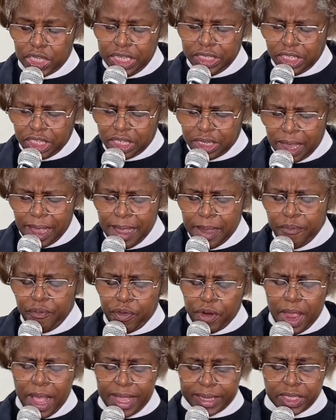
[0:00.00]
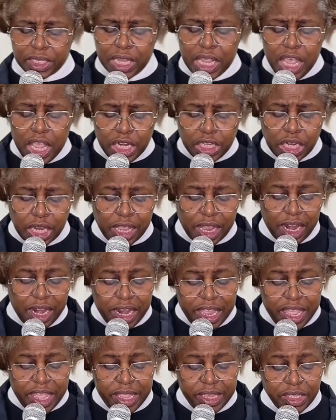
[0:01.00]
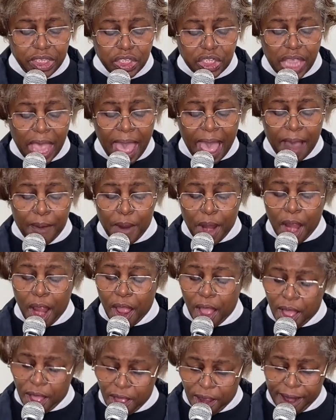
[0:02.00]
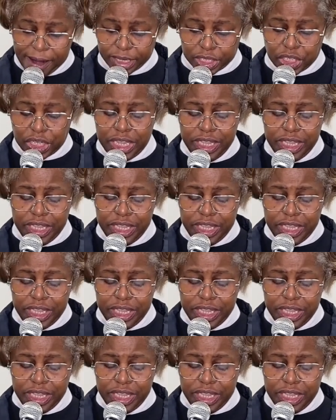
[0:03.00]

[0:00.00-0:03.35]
It's time for us to cleanse our hearts.